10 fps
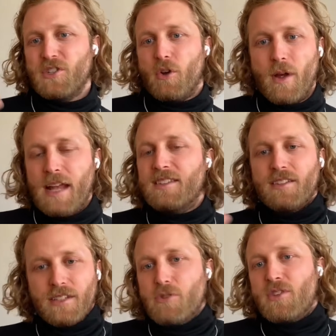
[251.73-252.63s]
So
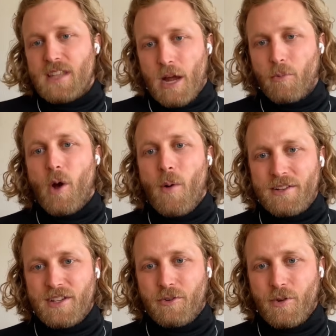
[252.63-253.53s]
instantly you see that ROAS
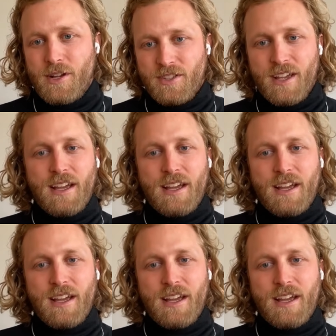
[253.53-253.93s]
increase.